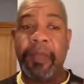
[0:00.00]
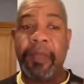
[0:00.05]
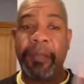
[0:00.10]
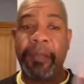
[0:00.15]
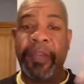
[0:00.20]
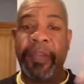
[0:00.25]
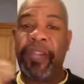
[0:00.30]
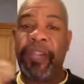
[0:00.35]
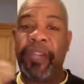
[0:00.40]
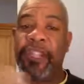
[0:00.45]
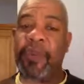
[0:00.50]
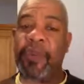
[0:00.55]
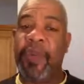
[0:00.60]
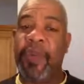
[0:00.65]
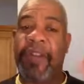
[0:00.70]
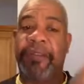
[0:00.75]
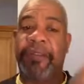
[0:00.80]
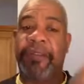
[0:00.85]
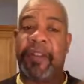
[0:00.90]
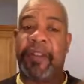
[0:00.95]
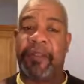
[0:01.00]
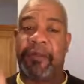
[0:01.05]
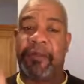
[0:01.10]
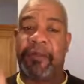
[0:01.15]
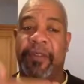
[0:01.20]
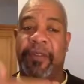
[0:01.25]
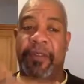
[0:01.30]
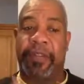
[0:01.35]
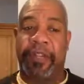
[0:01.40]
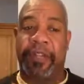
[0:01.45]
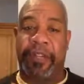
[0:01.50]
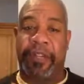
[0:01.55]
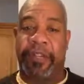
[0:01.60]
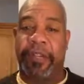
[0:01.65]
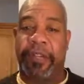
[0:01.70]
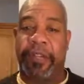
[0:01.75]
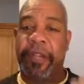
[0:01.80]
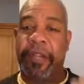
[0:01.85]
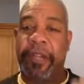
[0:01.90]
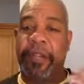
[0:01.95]
because you have
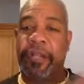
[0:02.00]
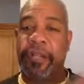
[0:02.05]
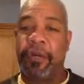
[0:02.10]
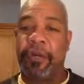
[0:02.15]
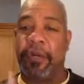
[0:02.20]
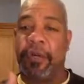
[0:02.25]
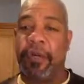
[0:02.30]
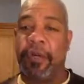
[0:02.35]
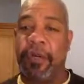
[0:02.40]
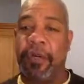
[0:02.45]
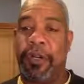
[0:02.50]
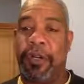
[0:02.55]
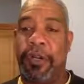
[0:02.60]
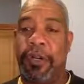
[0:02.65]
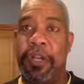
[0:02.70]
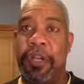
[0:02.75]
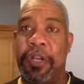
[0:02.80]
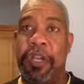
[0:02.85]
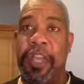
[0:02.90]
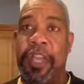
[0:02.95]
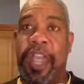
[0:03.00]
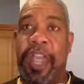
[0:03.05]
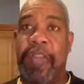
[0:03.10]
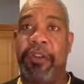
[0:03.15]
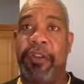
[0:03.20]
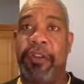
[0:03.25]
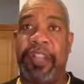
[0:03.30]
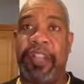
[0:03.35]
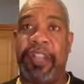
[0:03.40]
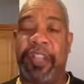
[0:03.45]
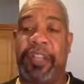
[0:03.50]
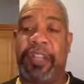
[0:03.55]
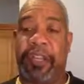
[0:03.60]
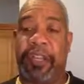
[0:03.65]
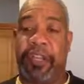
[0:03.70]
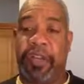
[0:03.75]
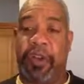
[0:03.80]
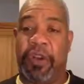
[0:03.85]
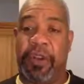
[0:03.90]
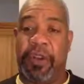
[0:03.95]
converted your energetic
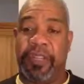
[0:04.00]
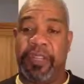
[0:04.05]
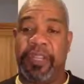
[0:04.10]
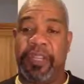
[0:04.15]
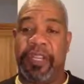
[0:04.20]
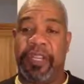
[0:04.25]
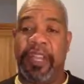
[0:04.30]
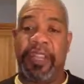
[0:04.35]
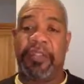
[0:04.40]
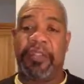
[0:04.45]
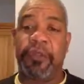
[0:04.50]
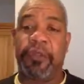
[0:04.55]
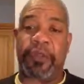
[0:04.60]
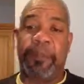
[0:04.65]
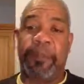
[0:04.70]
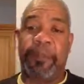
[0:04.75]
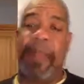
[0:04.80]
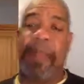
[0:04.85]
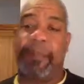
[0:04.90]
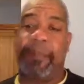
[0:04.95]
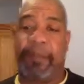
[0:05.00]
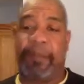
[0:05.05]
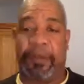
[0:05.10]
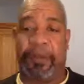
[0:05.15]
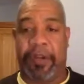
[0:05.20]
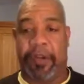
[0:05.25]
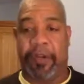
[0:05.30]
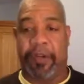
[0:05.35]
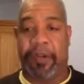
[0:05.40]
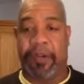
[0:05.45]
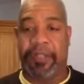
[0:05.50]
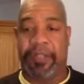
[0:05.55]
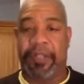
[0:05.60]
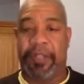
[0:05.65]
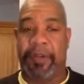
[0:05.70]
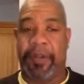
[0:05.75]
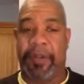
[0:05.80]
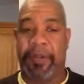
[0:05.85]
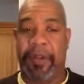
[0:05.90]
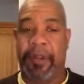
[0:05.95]
currency into the paper
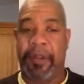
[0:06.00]
currency.